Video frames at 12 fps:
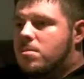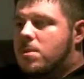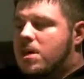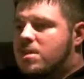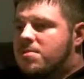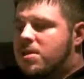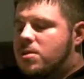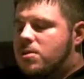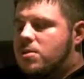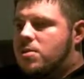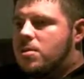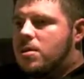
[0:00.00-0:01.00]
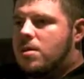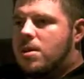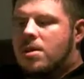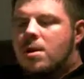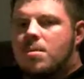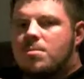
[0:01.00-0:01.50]
nice features to it
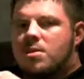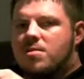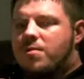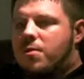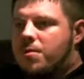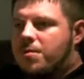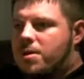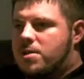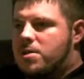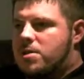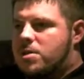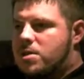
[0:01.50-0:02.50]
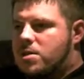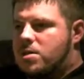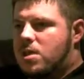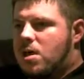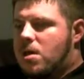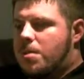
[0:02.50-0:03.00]
that comes in 4 finishes.
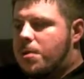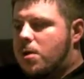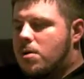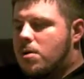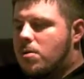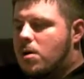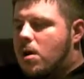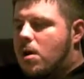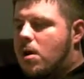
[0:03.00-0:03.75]
It's bocoat,